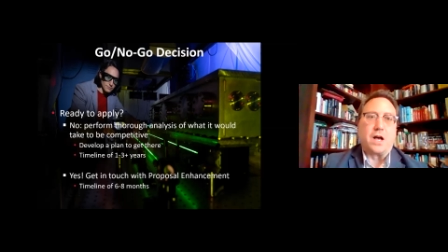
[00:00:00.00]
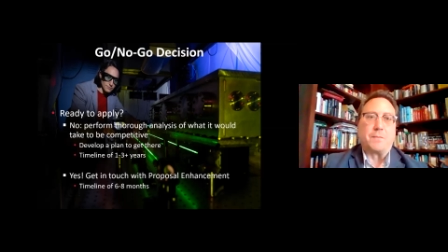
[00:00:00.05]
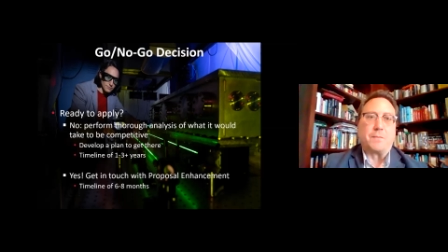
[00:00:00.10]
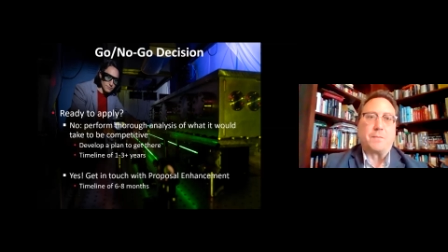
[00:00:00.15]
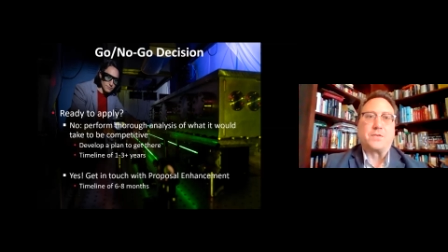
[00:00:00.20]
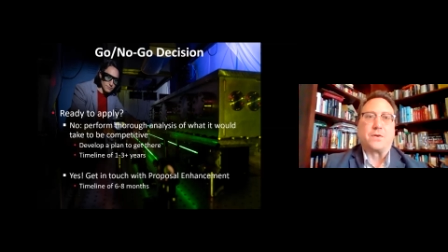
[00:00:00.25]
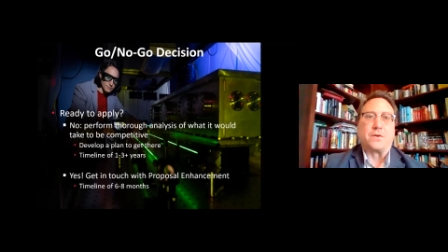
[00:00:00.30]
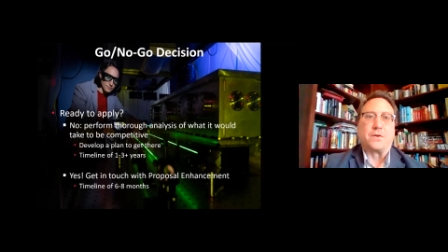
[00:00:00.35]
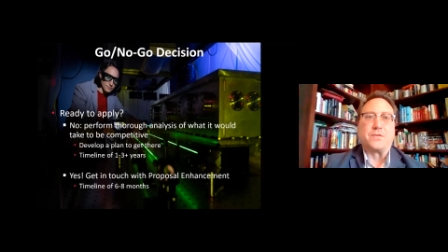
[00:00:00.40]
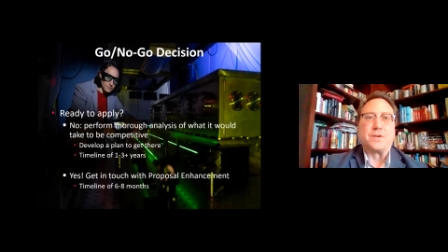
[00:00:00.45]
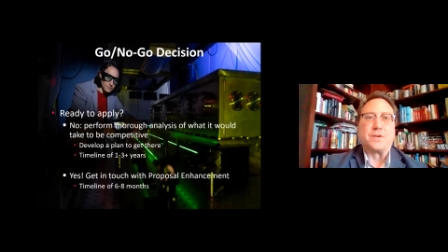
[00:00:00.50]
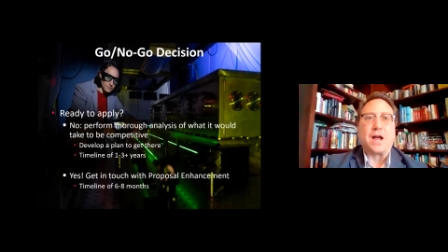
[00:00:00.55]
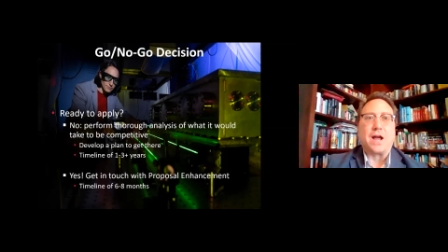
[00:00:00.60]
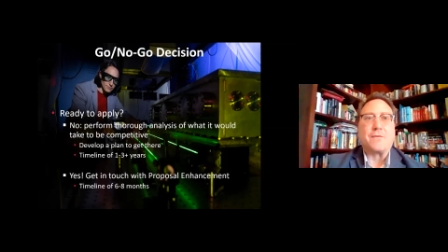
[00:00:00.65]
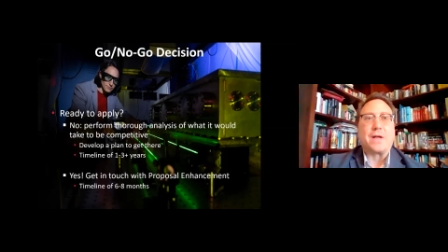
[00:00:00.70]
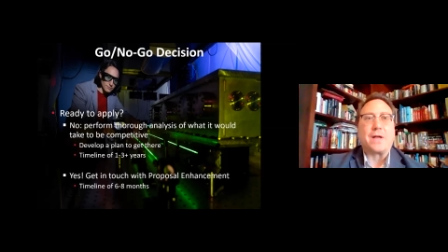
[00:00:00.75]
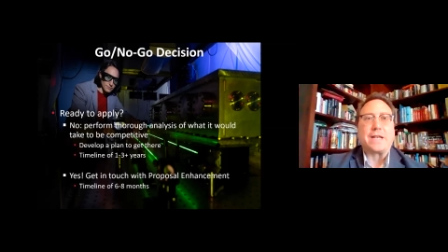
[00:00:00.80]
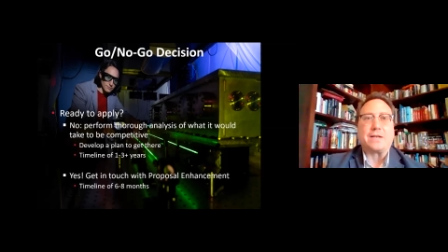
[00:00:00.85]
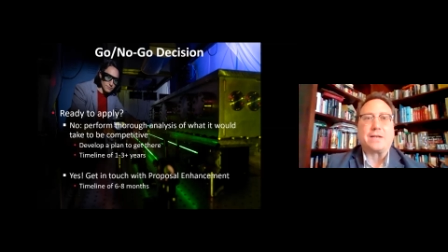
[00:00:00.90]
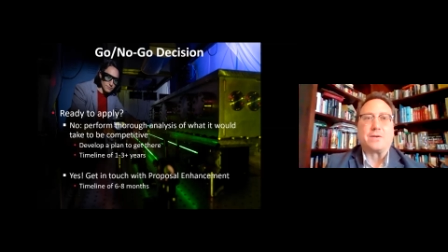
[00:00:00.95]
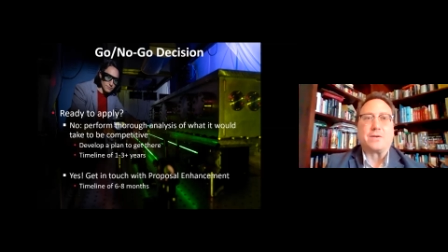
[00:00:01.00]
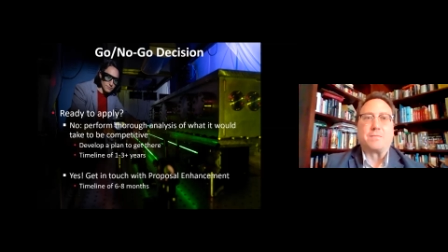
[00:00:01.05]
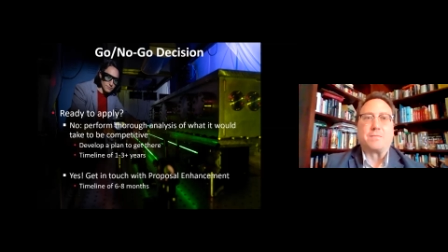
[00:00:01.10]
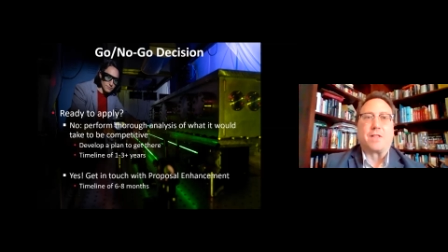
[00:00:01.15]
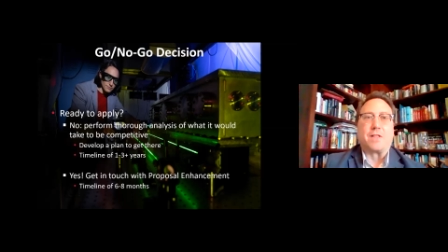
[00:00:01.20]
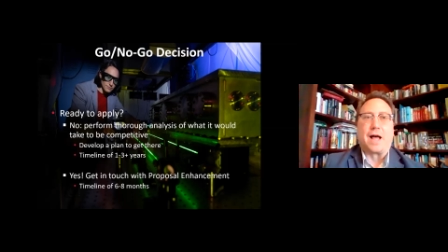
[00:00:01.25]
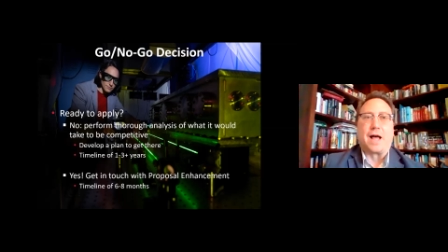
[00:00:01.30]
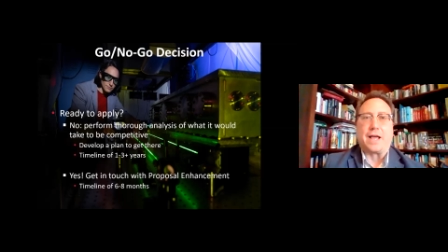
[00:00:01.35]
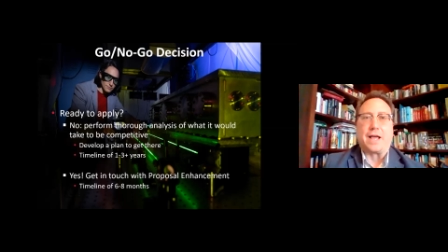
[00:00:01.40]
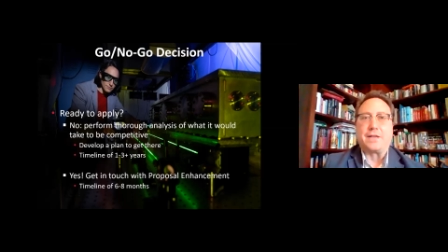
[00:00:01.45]
So if you're not ready to
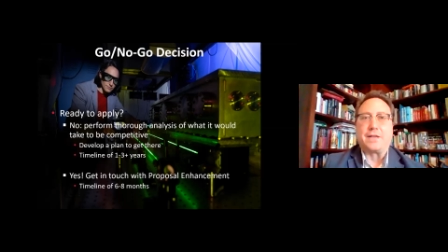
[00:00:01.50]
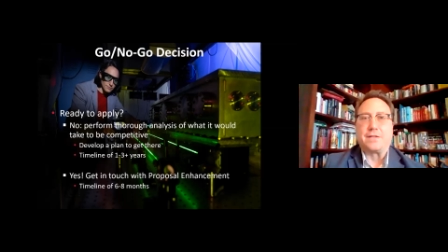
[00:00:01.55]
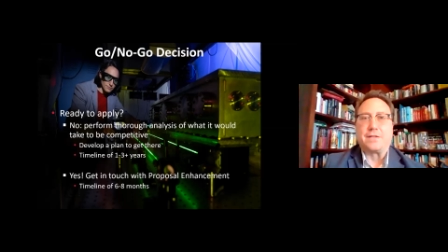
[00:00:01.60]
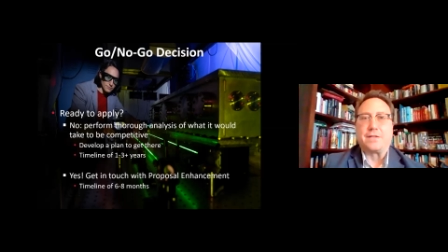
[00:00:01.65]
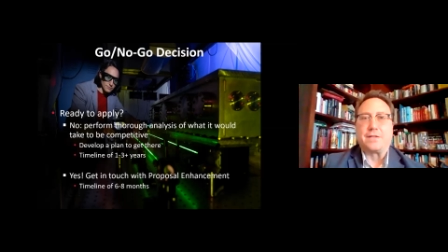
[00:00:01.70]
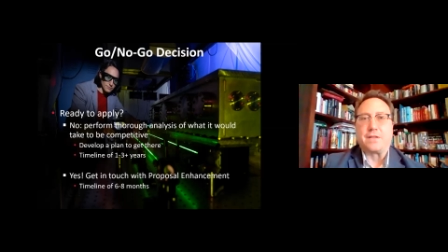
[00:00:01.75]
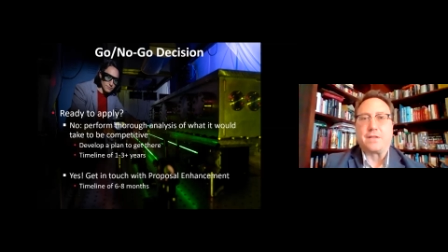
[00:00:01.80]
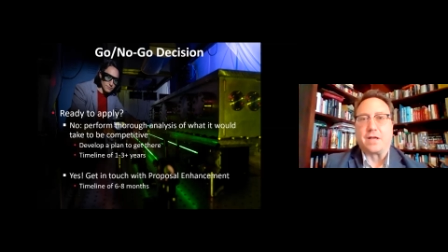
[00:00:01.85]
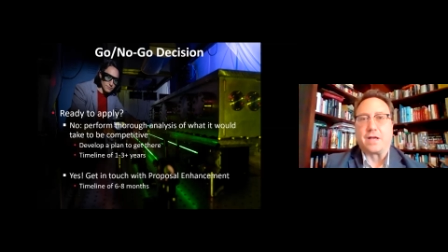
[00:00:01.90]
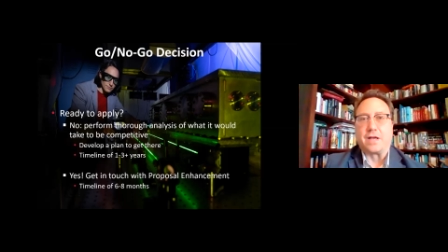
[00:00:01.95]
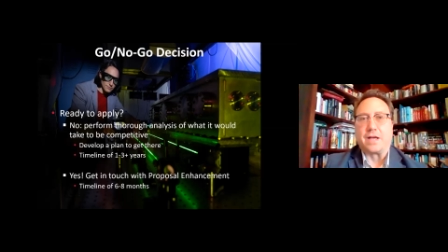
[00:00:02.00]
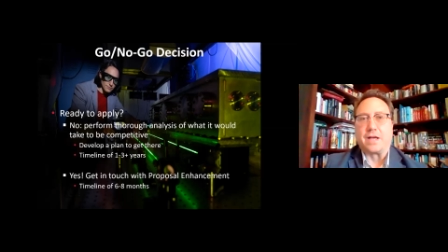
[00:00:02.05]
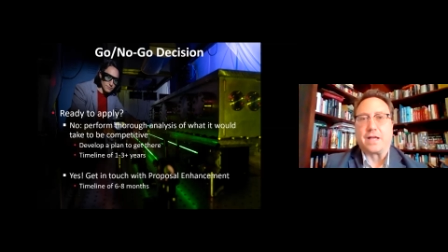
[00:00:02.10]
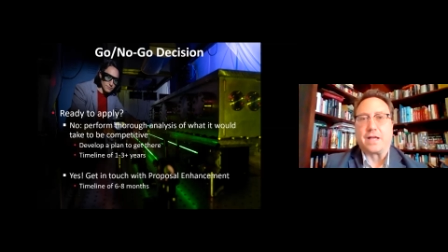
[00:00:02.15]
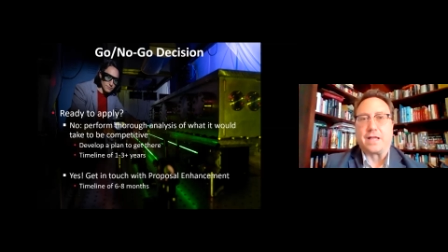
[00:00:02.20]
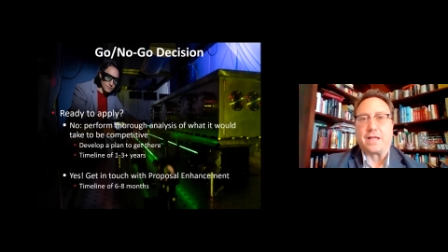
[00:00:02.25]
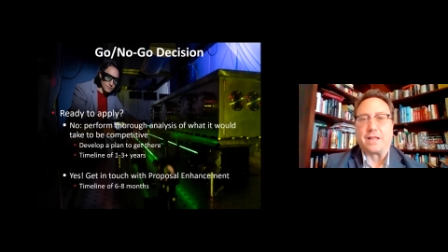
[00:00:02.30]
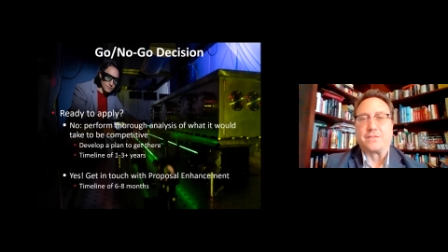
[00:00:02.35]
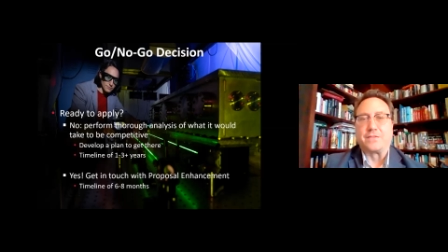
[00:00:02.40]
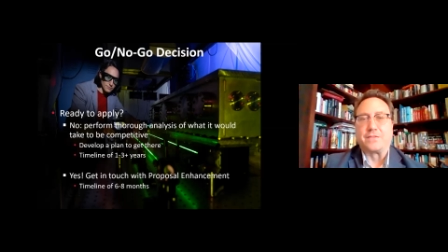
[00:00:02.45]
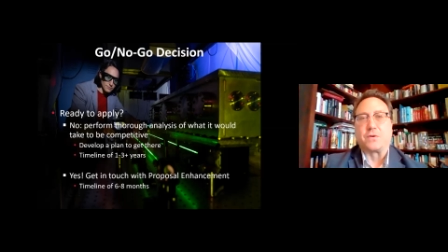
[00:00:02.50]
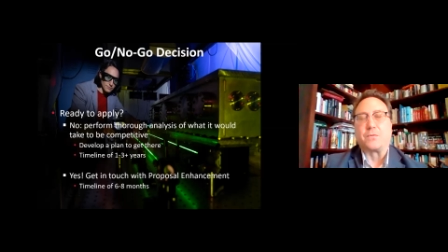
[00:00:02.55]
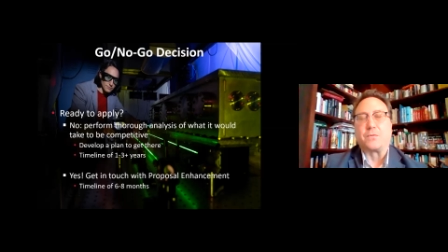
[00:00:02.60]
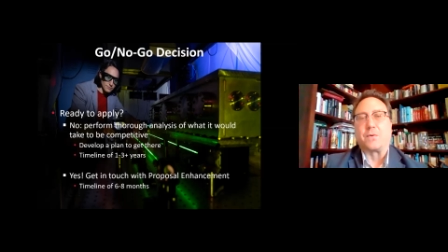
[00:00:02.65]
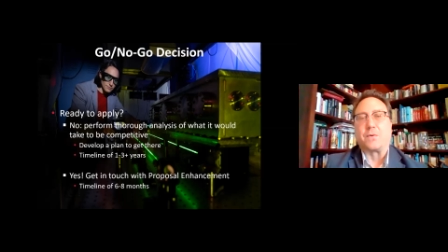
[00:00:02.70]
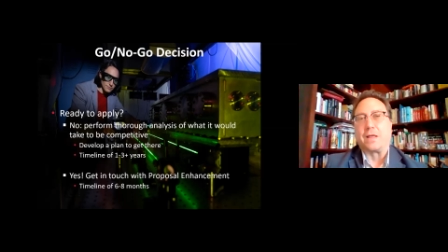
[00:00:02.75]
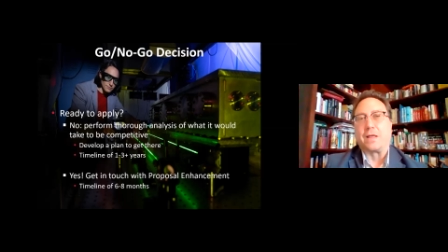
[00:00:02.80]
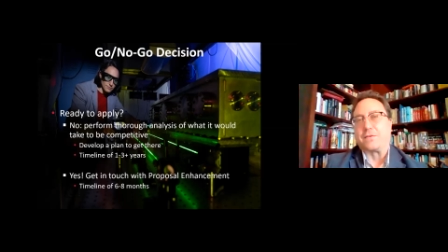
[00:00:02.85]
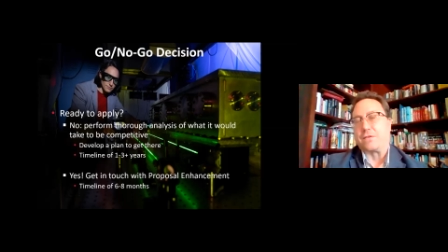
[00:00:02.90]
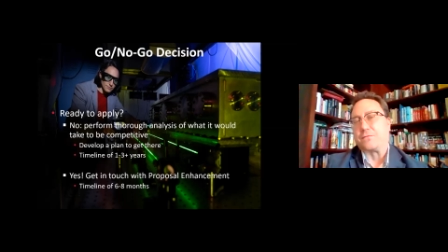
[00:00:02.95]
apply, and
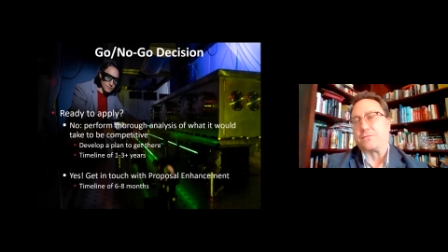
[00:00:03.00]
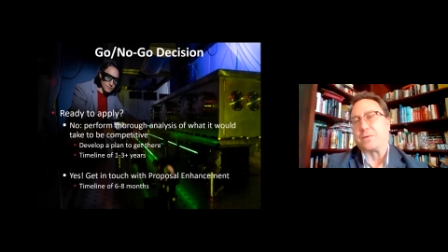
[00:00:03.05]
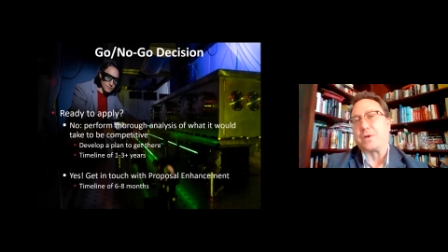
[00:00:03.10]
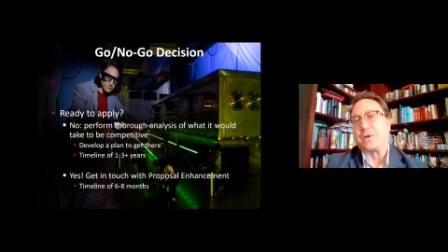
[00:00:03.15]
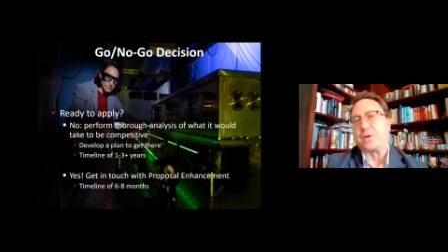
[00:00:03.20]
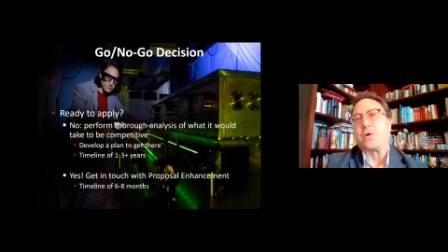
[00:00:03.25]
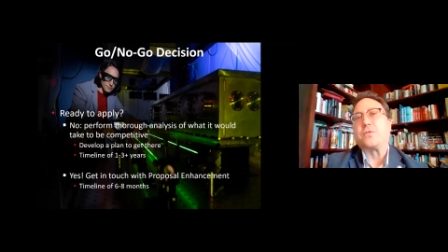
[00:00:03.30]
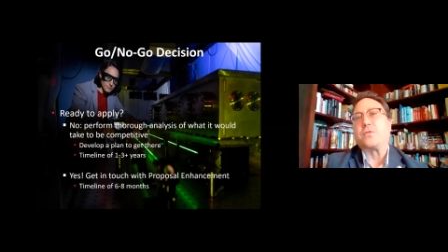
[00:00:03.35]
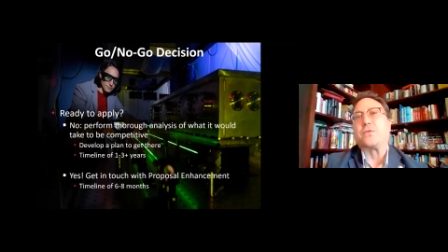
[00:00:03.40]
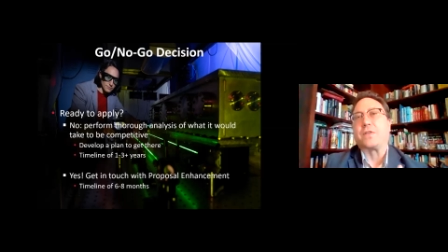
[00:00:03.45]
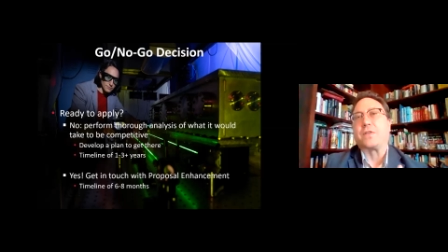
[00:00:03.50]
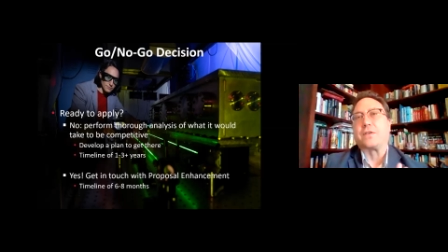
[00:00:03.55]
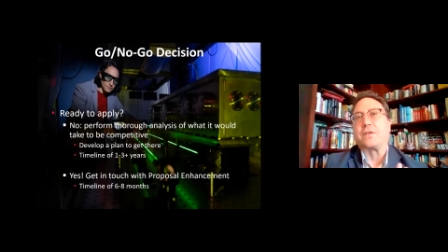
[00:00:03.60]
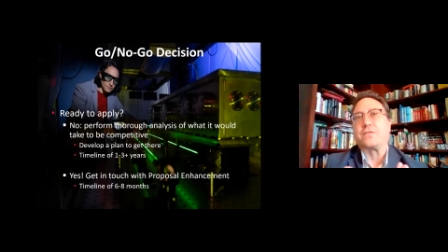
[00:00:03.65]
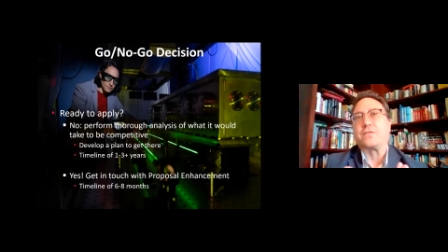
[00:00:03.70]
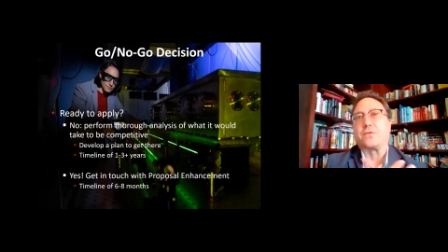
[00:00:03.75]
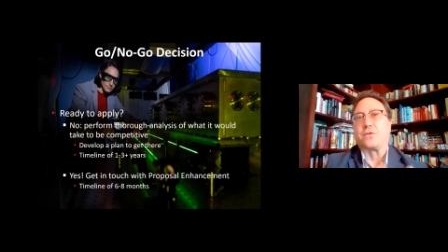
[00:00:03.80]
so if we go through this,